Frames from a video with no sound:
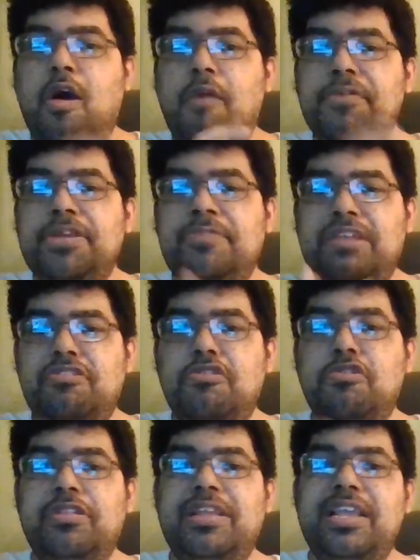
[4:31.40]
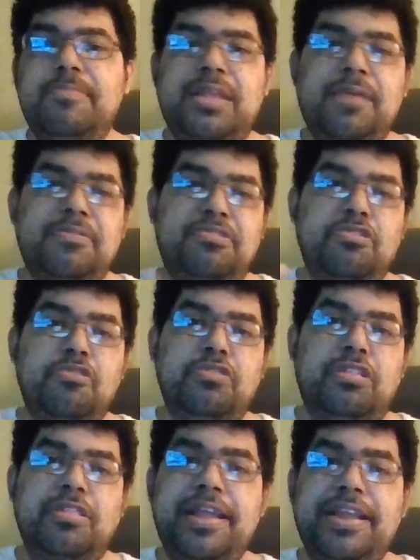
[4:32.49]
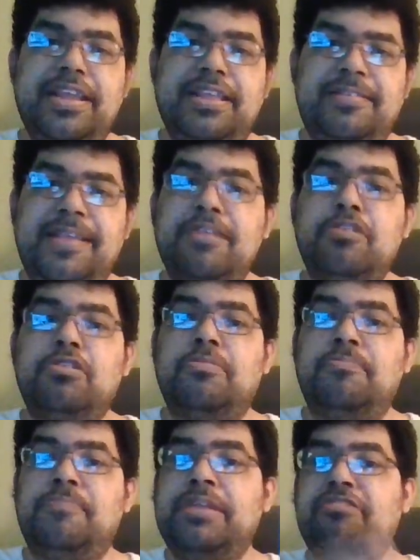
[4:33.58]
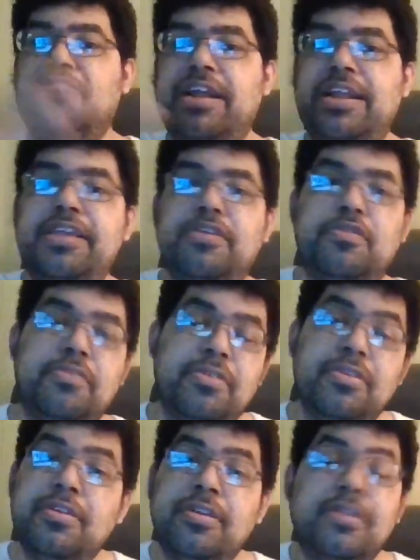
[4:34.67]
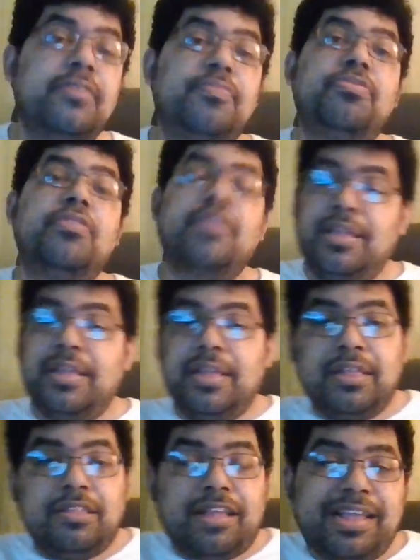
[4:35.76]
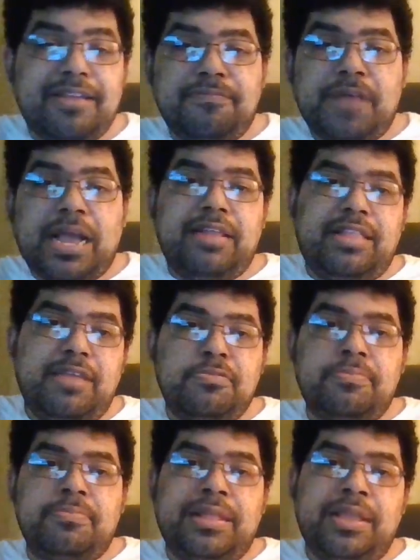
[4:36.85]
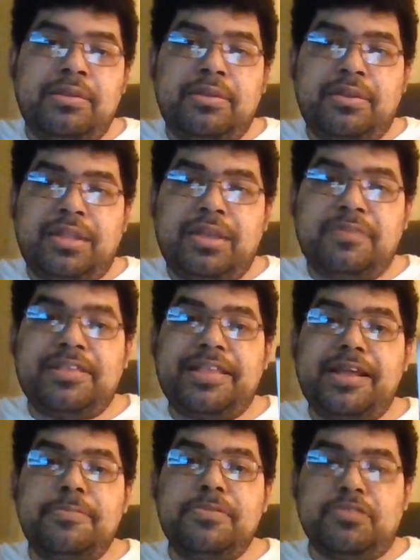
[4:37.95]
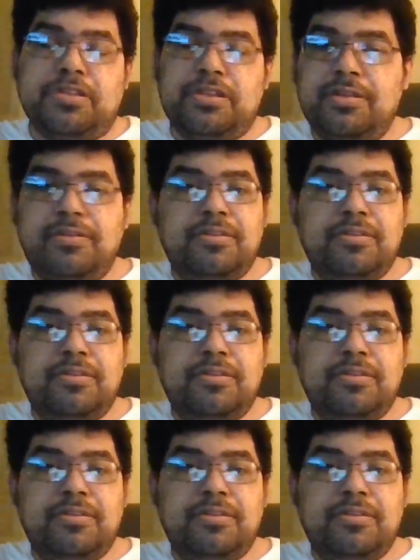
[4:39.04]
always when they showed it on TV, they would show this lady singing on a big giant hill. I think of my, I think of, I think I think of the sound of music.